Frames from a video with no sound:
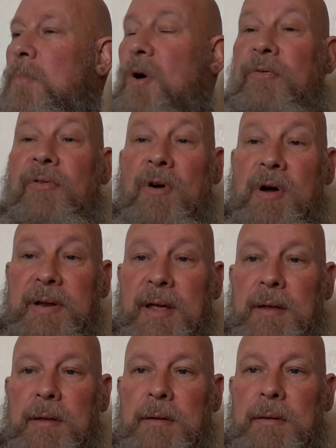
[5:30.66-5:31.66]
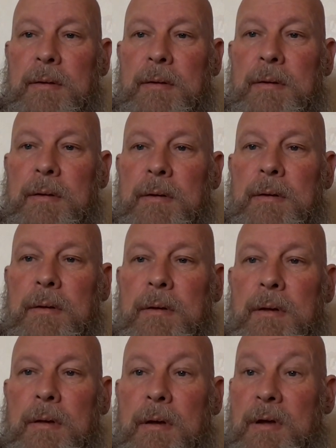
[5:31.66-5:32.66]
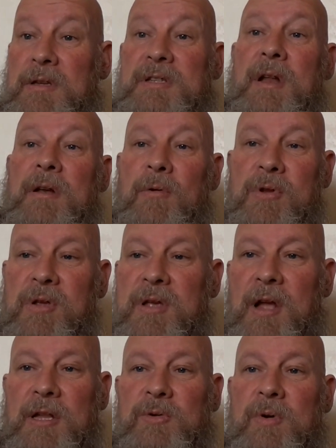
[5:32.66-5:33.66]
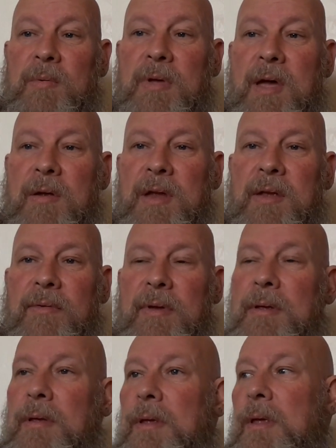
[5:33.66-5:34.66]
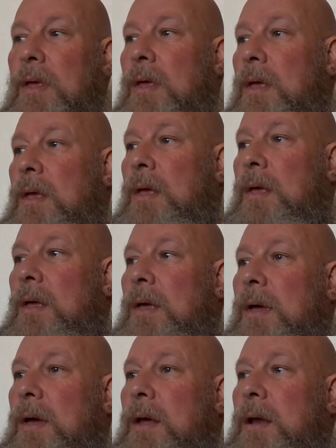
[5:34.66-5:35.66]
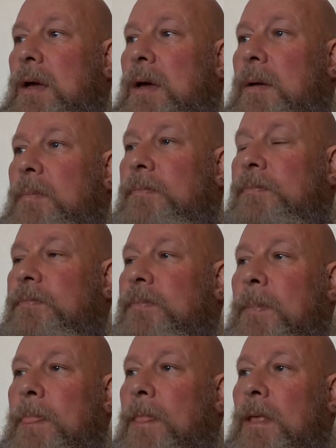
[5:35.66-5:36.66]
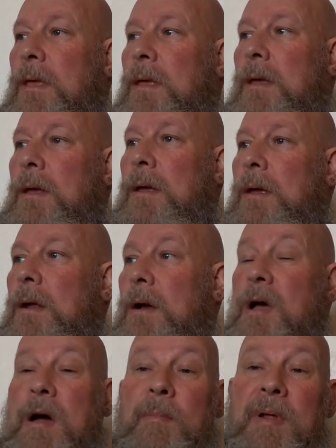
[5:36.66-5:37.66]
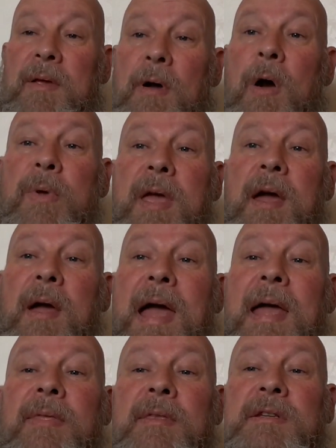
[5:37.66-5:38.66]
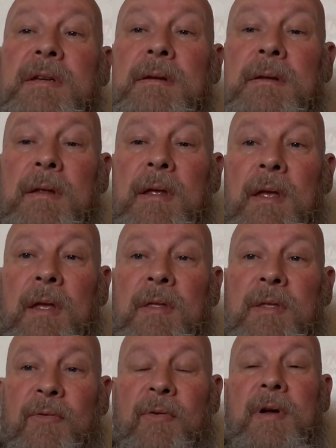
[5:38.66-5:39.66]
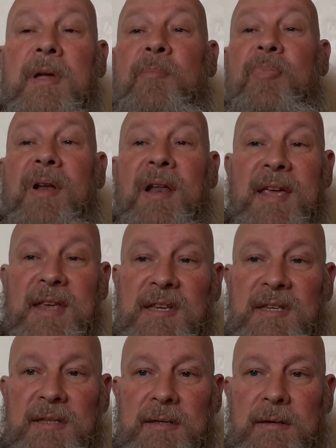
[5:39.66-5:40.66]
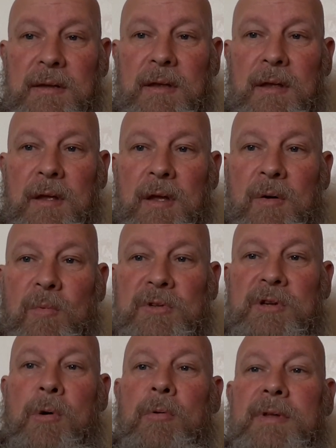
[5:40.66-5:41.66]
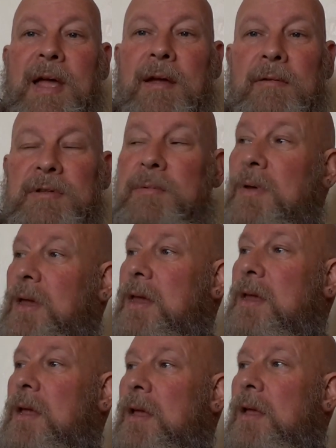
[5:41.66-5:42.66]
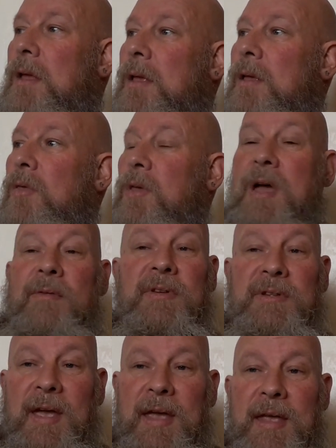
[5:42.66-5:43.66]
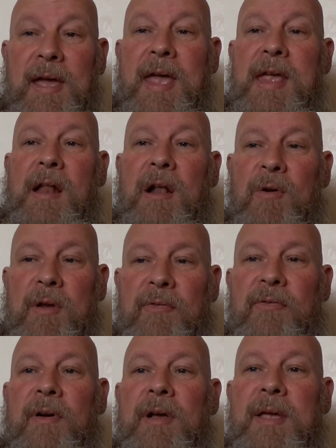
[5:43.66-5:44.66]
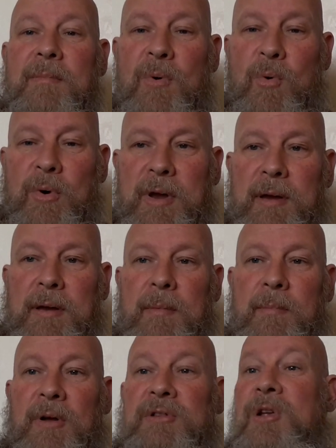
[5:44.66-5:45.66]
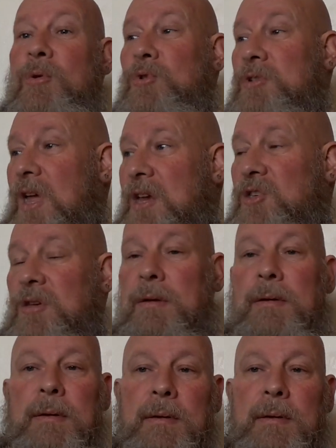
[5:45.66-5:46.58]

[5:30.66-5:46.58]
by Friday. I ain't telling all you cunts where I'm going either. And um, I can't believe. Oh yeah, and the fucking police was called out to me the other day at eight o'clock in the fucking morning by Tool Station.